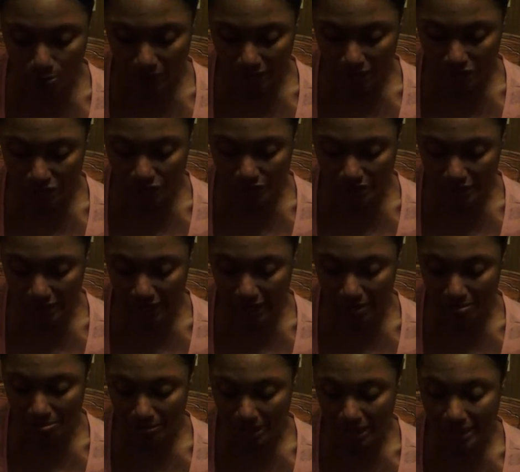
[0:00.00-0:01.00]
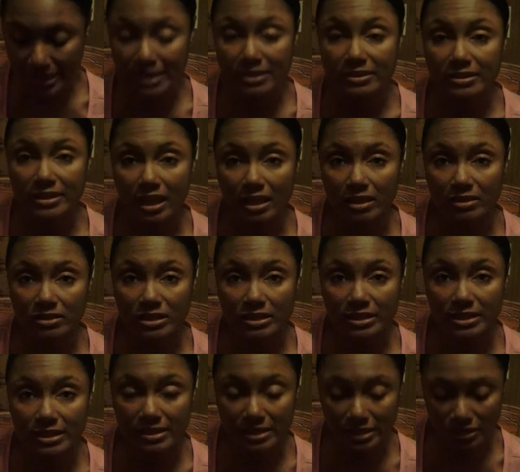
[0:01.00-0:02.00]
patient can make
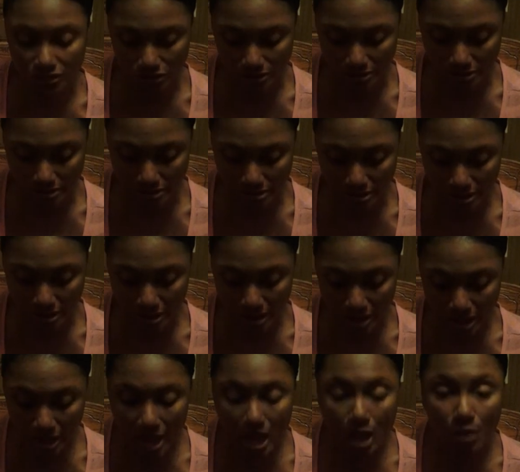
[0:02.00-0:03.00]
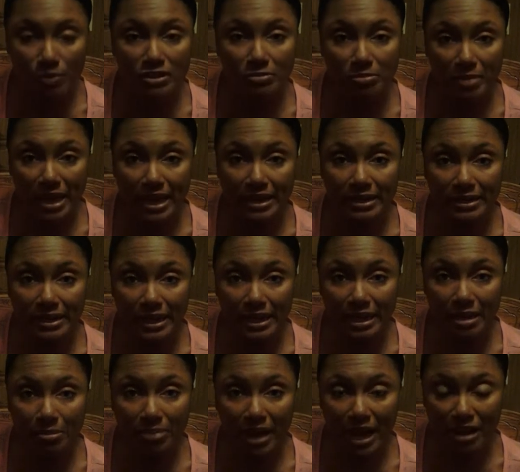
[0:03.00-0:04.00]
intelligent decisions. It was
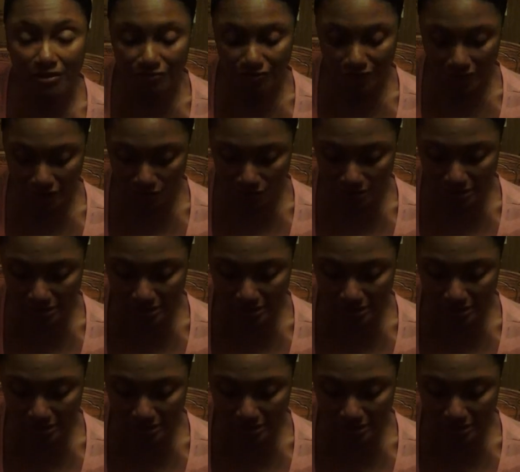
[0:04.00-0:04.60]
mandated by federal